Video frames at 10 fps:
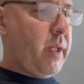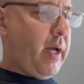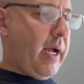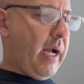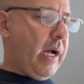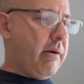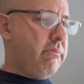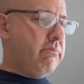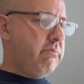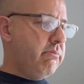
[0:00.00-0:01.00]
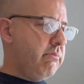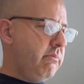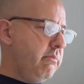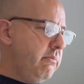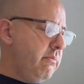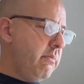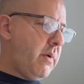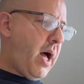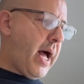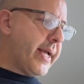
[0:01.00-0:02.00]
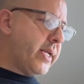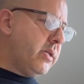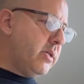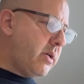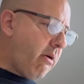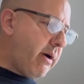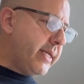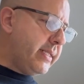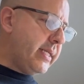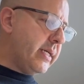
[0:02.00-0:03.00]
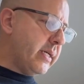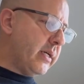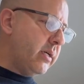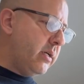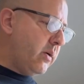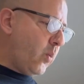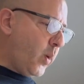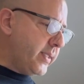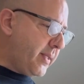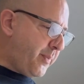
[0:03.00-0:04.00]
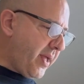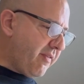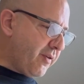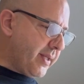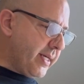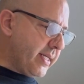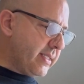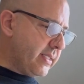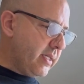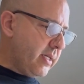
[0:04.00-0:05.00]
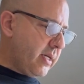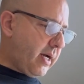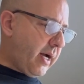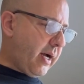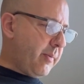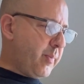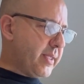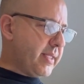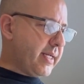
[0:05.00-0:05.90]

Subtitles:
I had no idea what to pay for this, but the